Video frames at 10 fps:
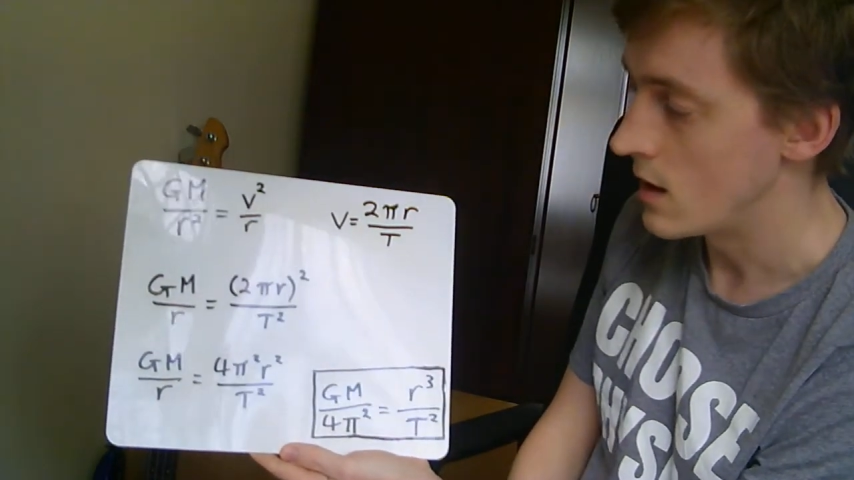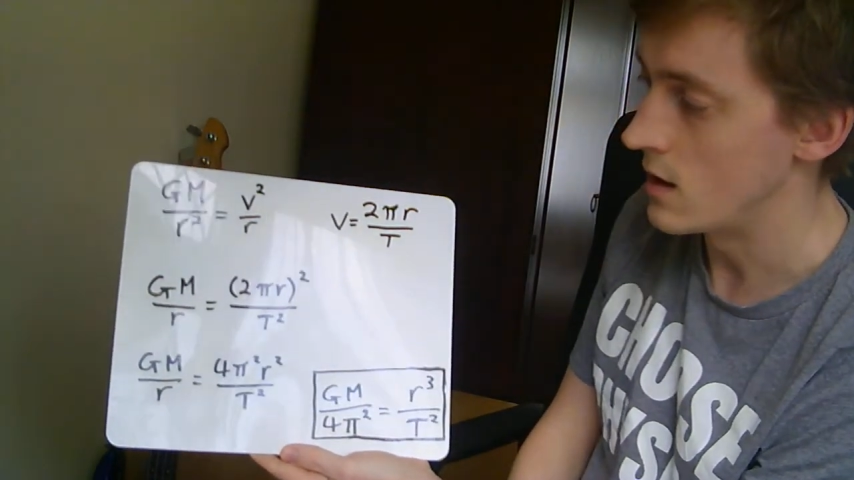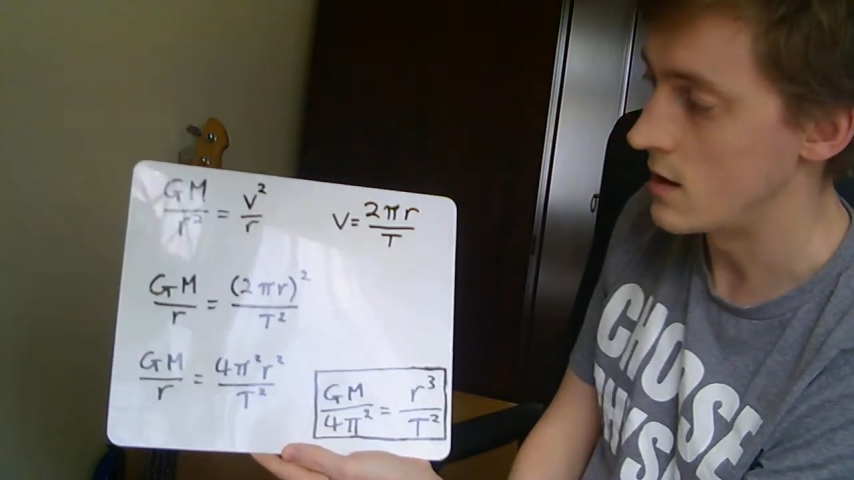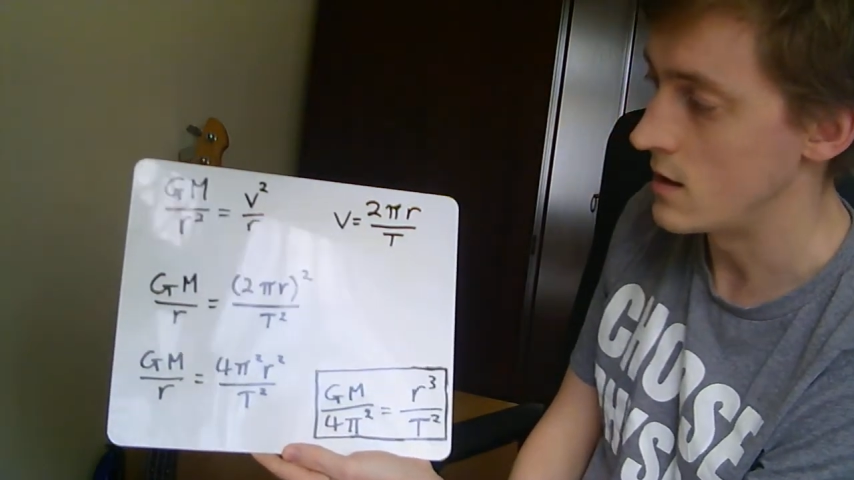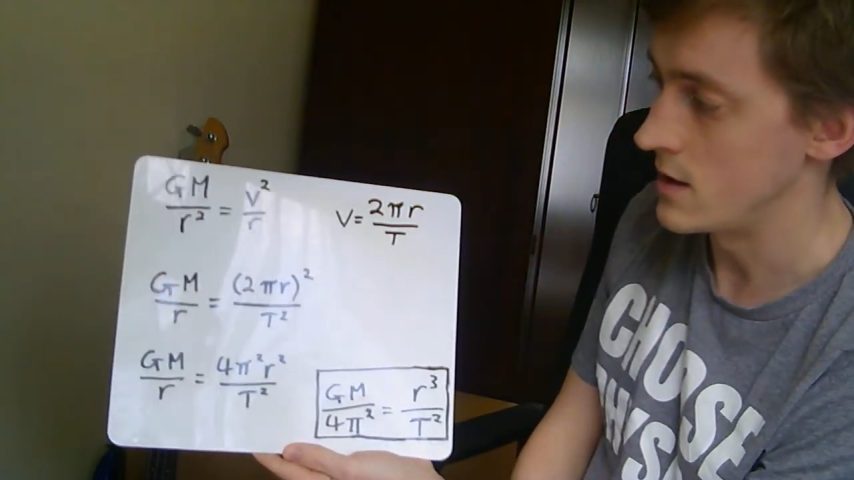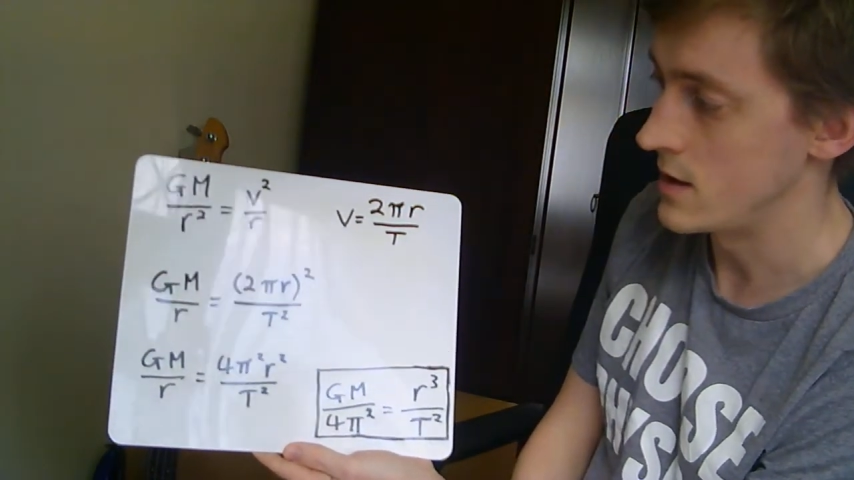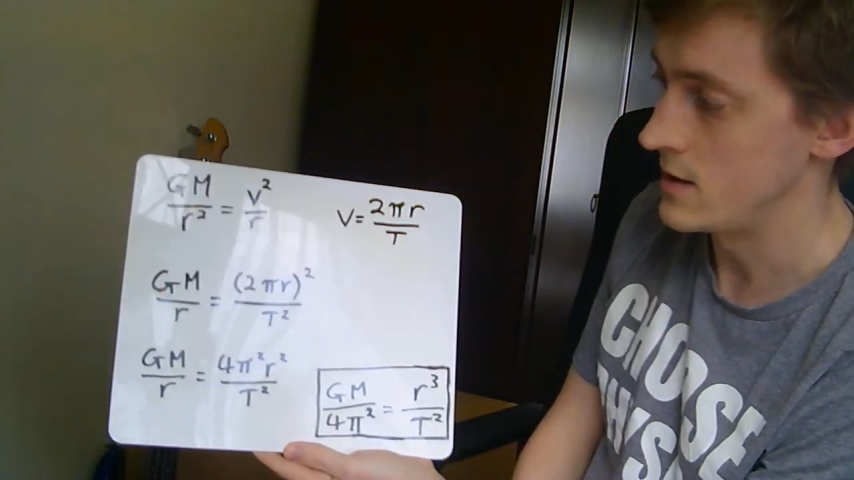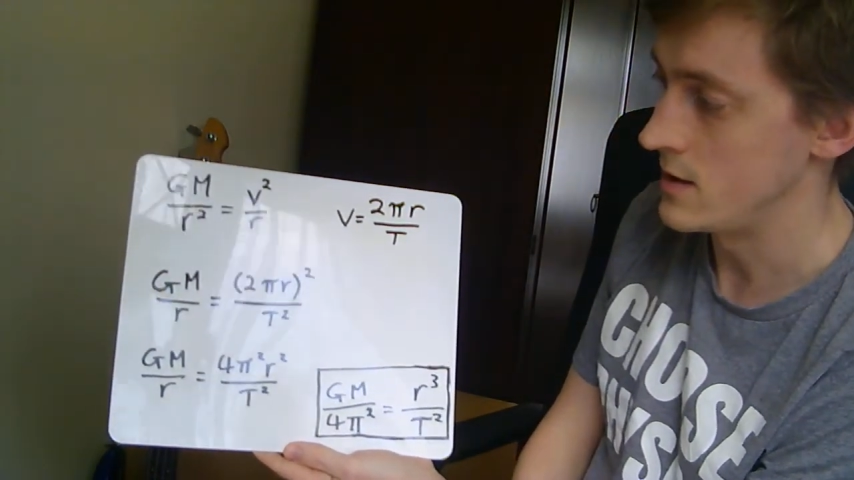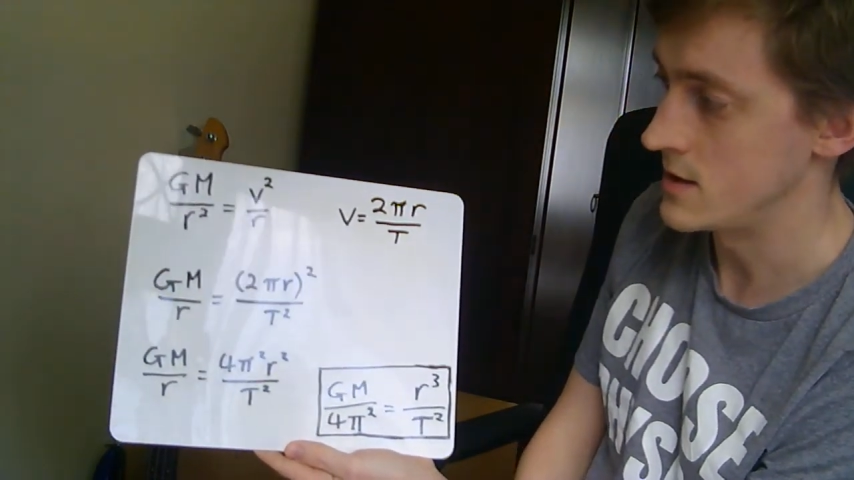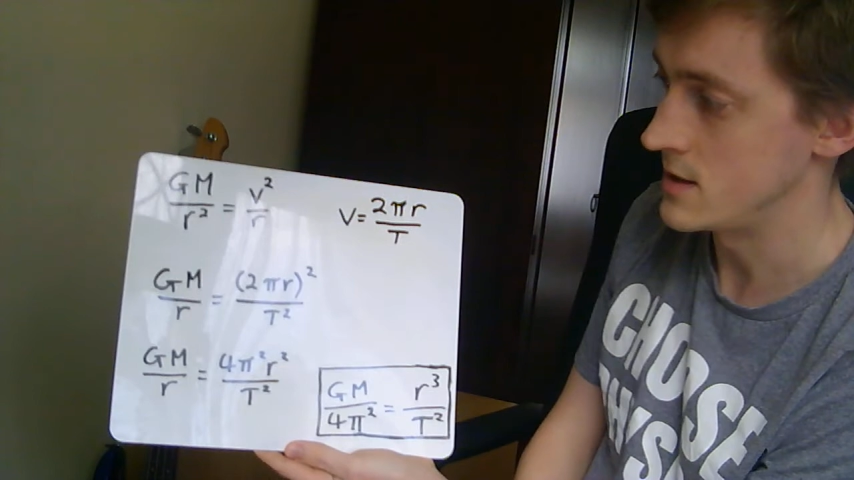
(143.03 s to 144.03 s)
Uh, he
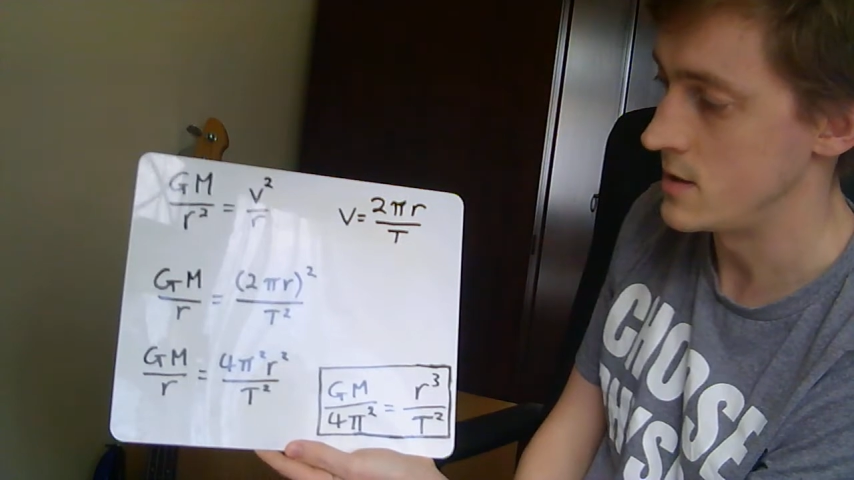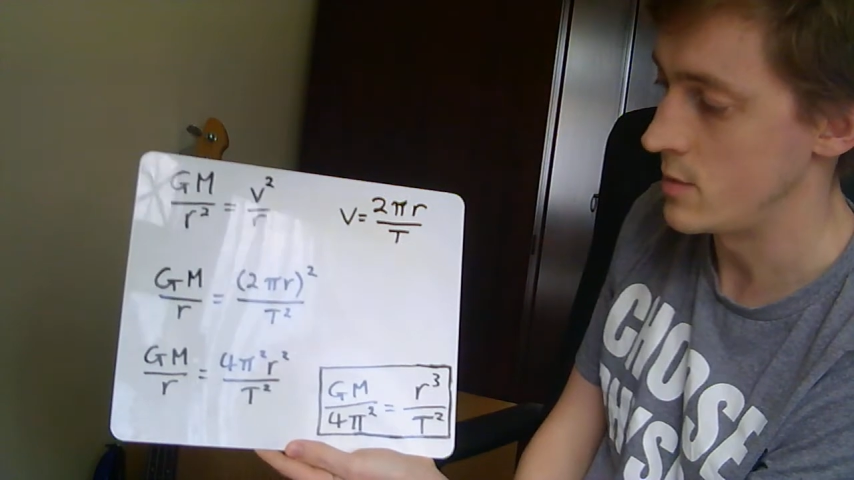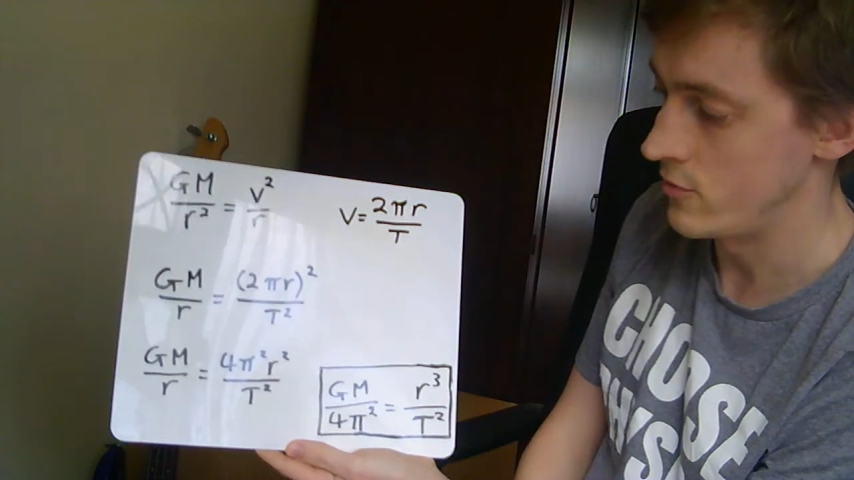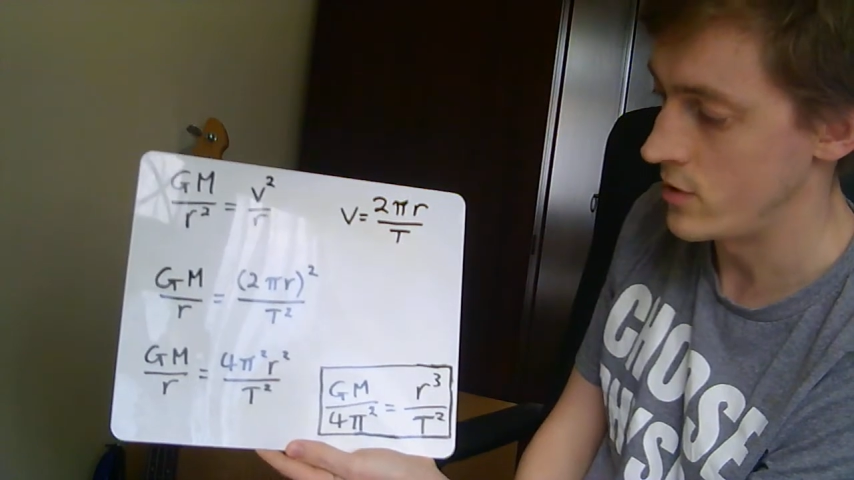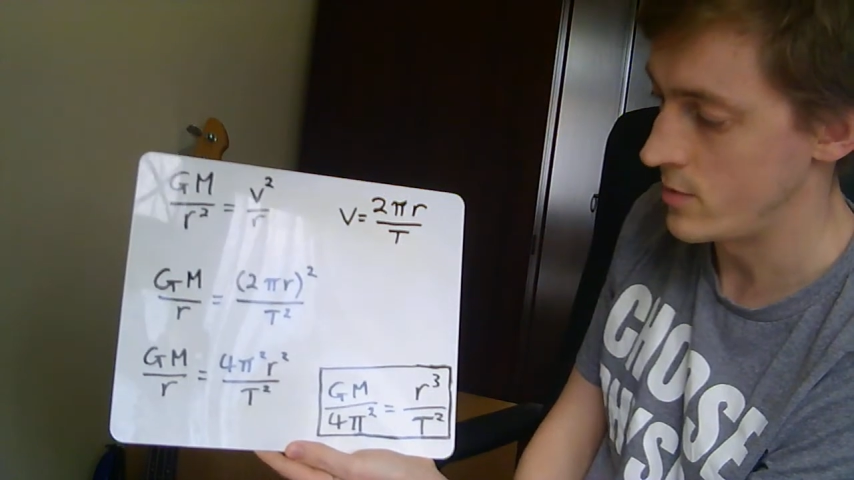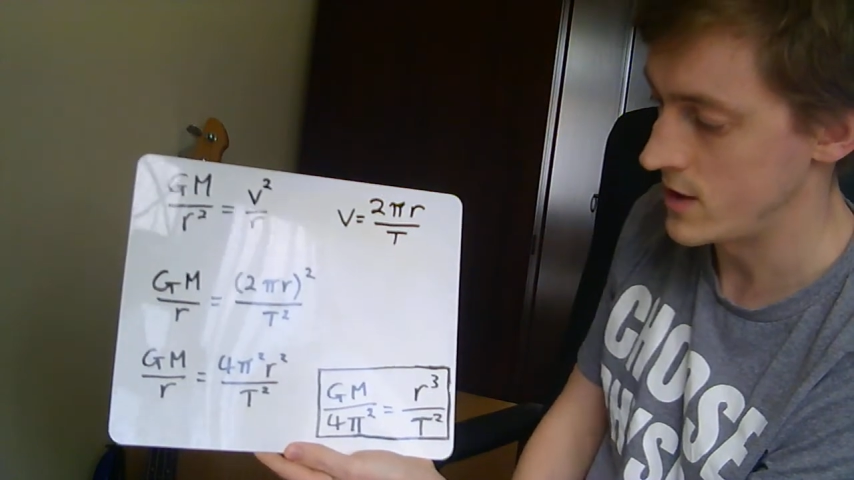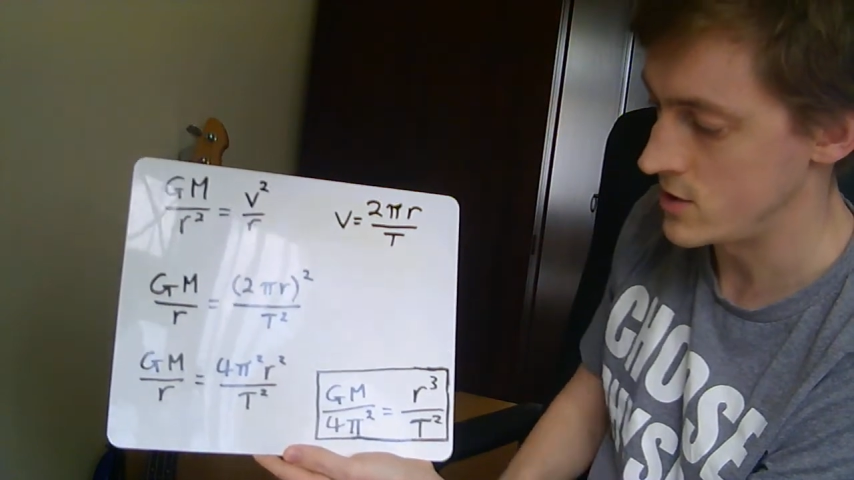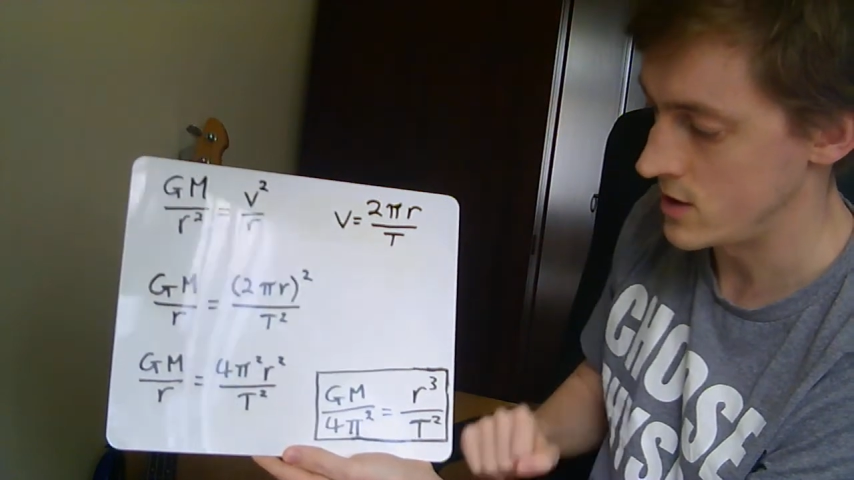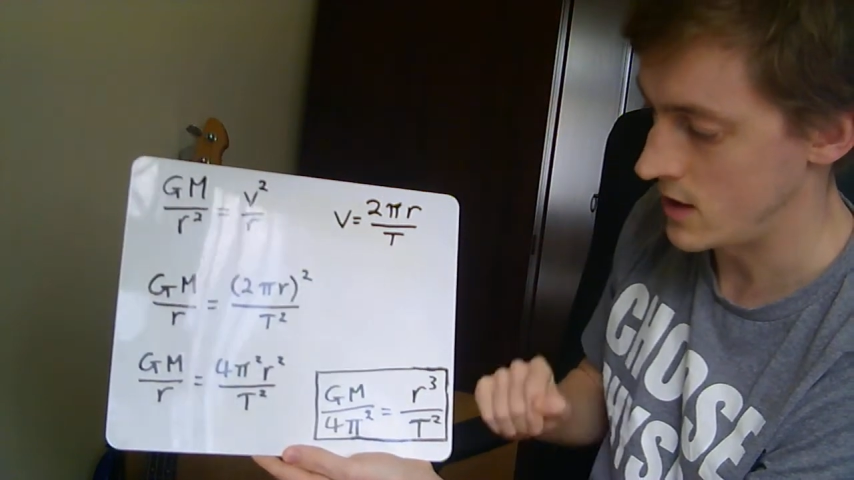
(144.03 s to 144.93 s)
then did a bit of rearranging,